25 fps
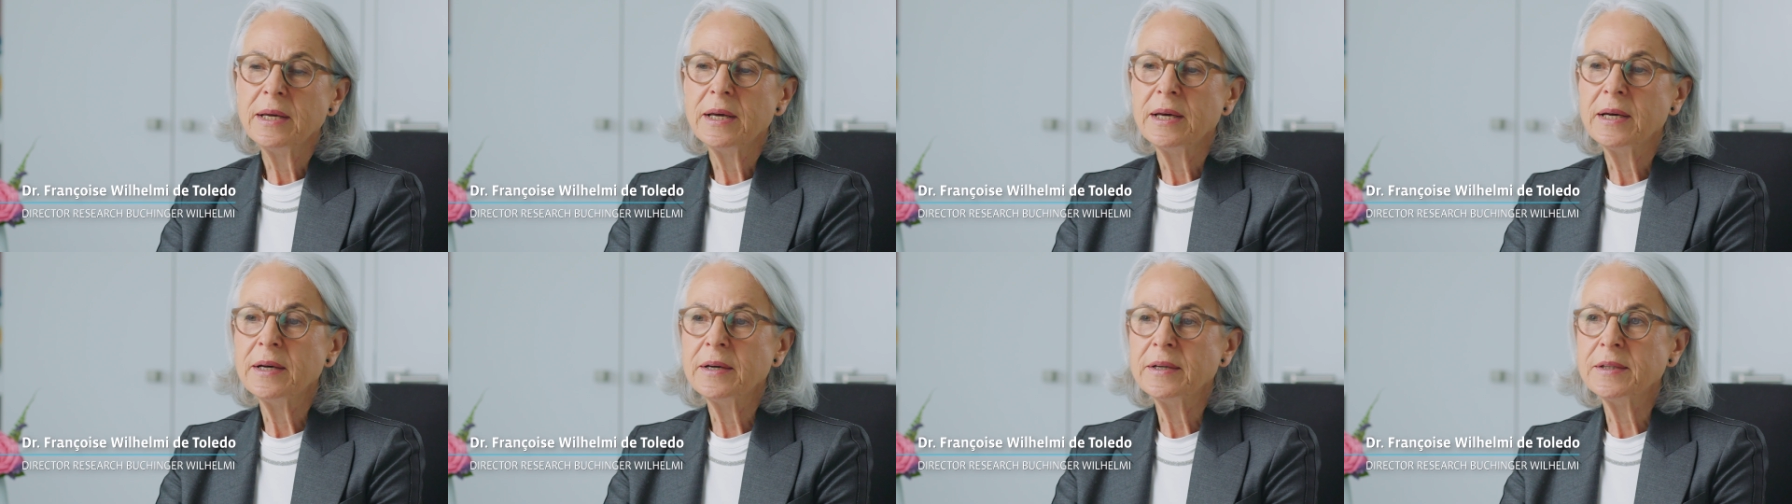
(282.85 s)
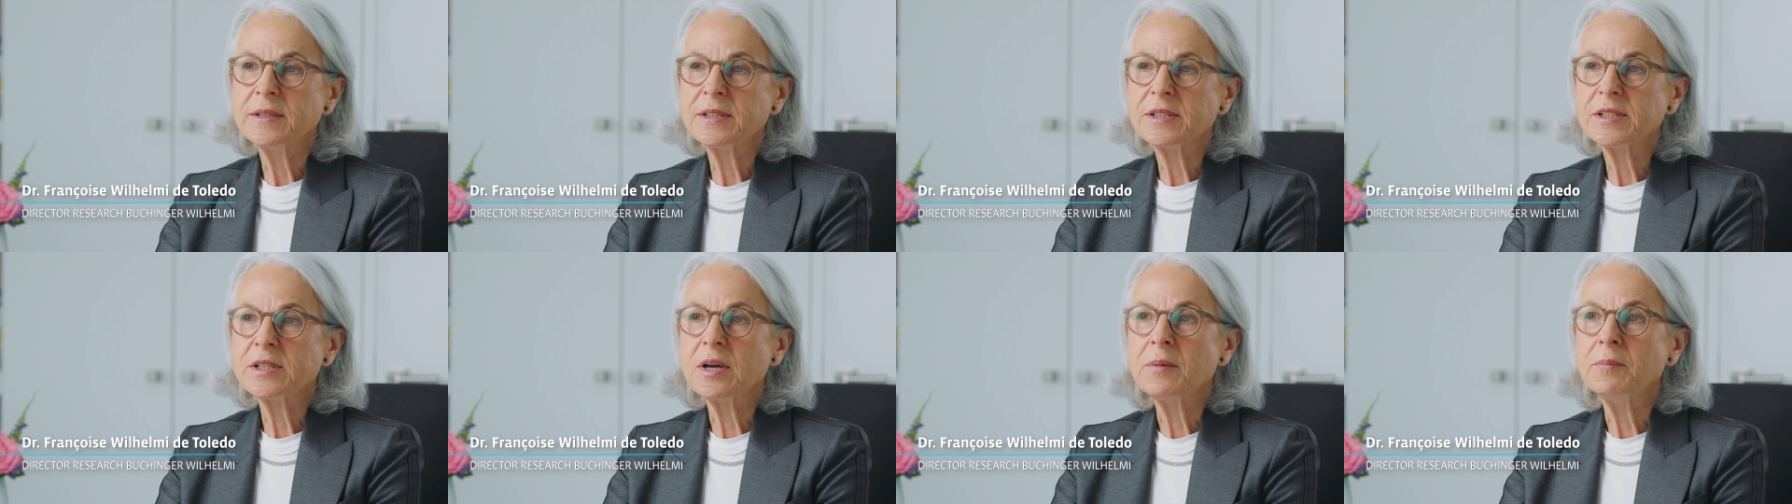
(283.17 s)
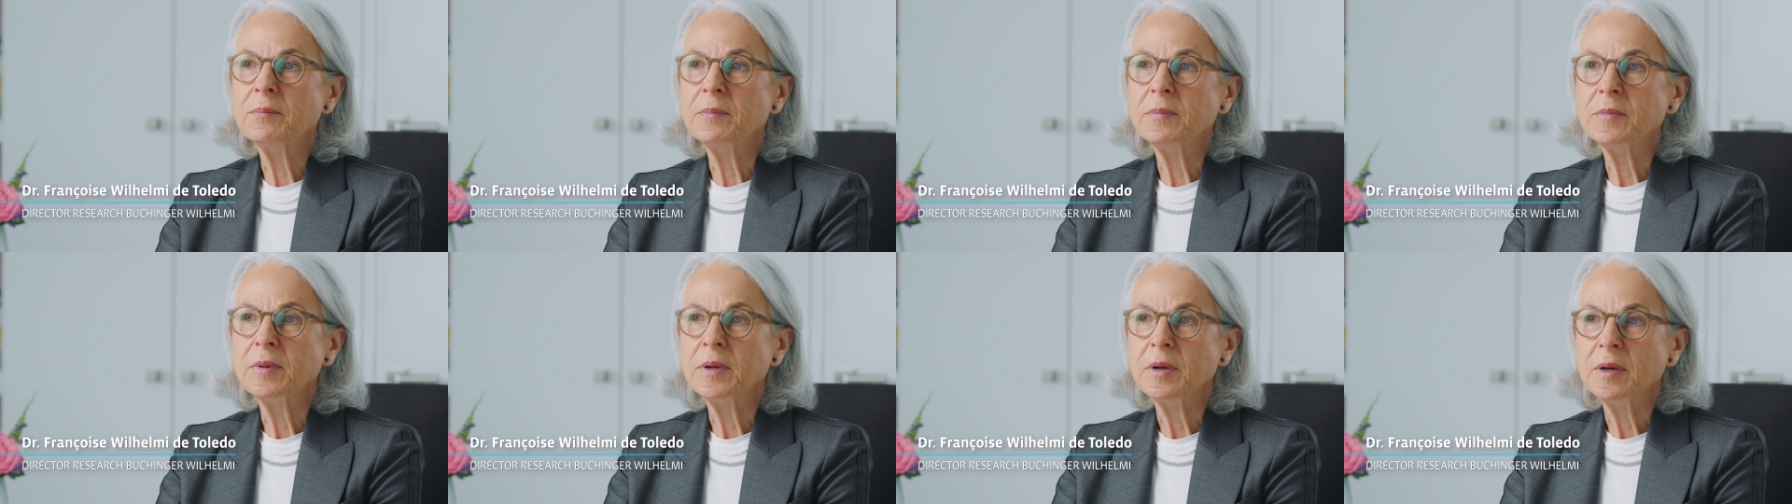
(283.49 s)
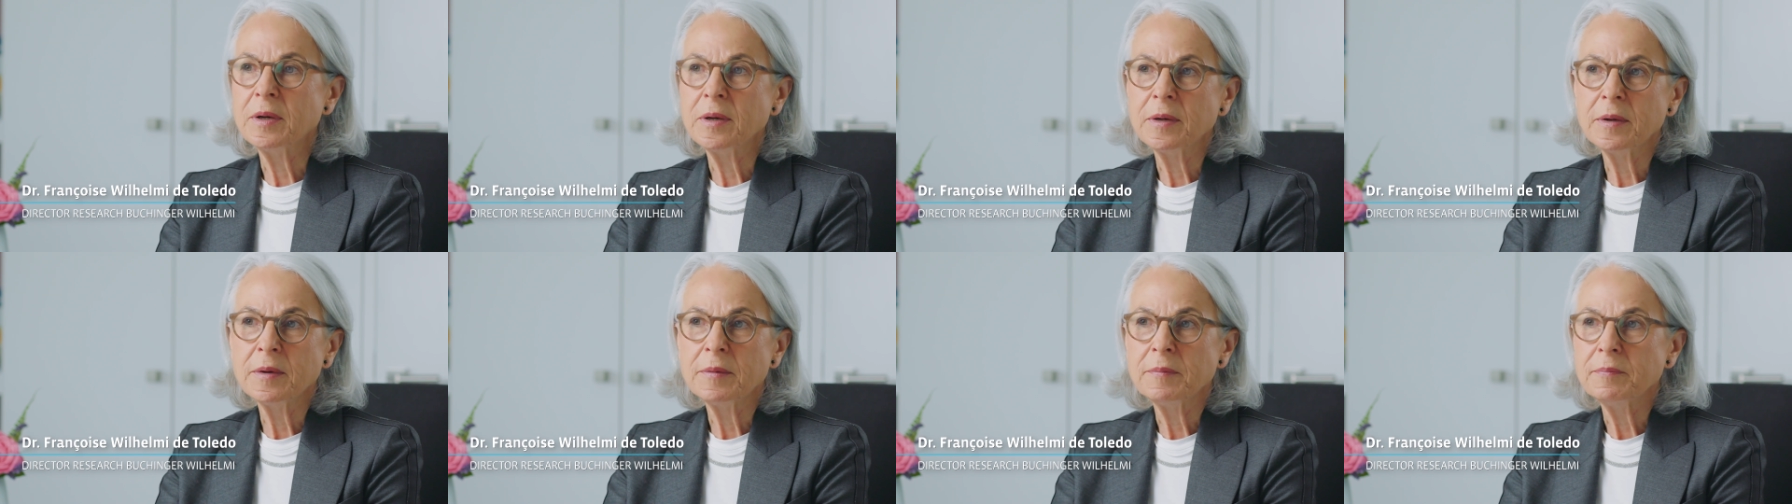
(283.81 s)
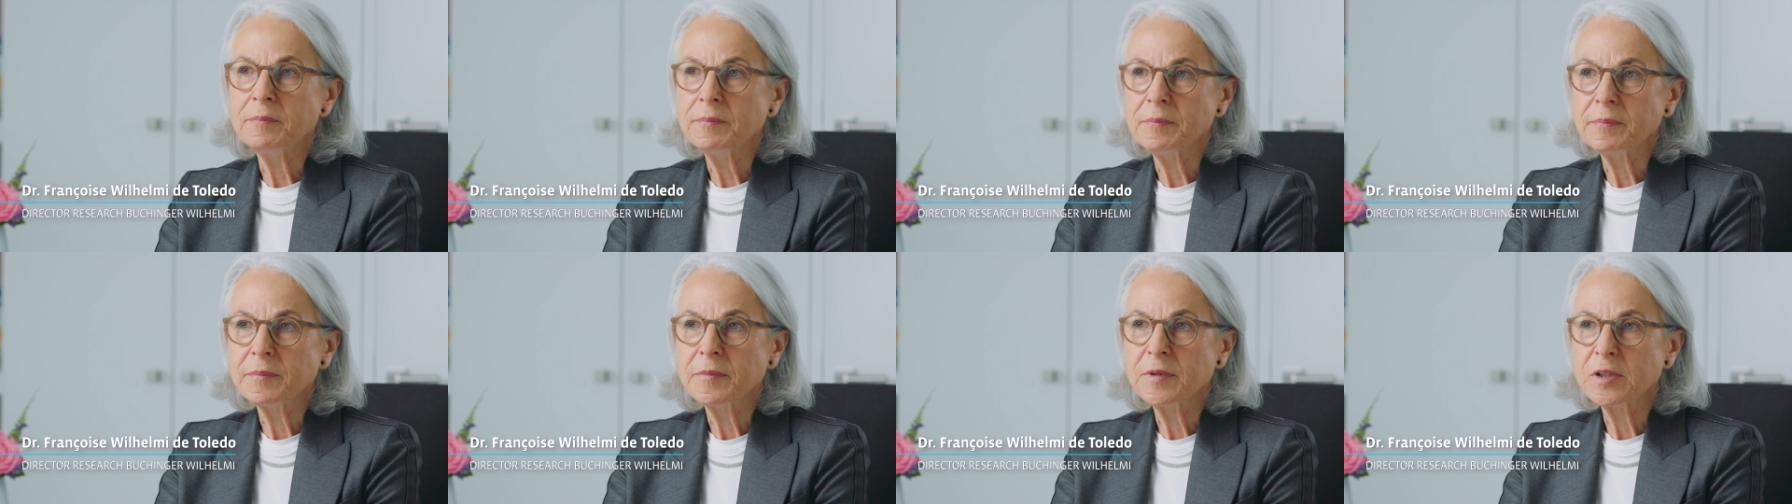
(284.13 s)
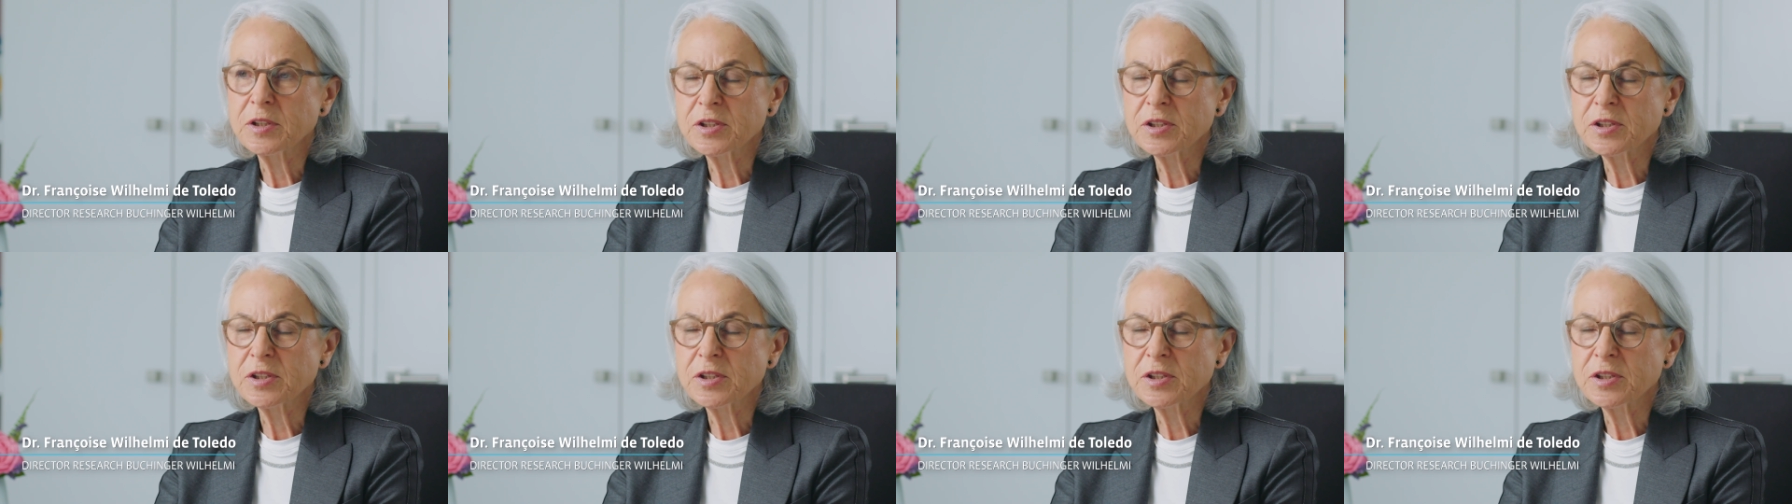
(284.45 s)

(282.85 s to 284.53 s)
uh, some um,